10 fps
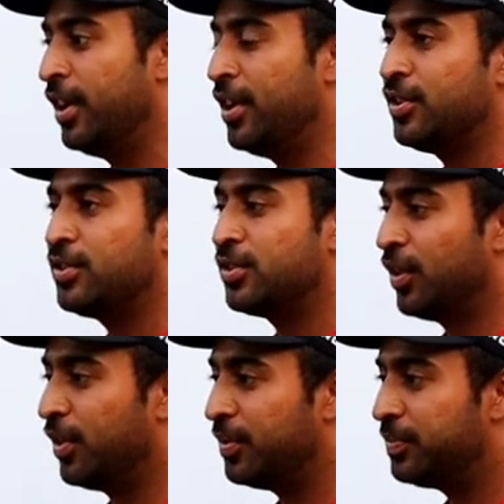You played
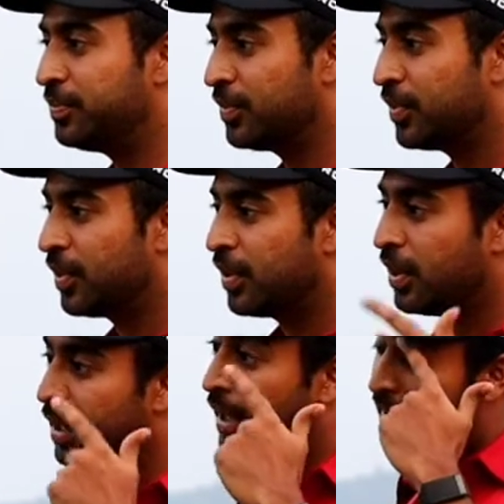the Q School
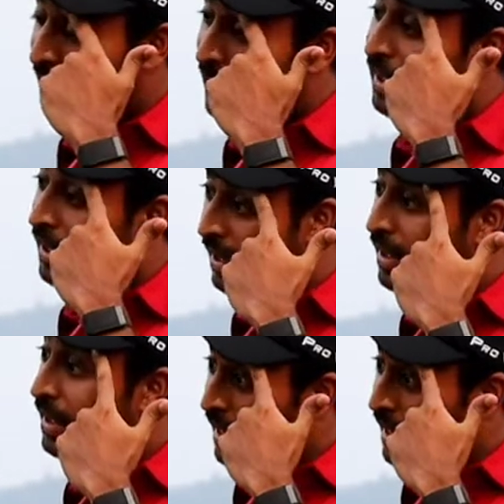and then got qualified?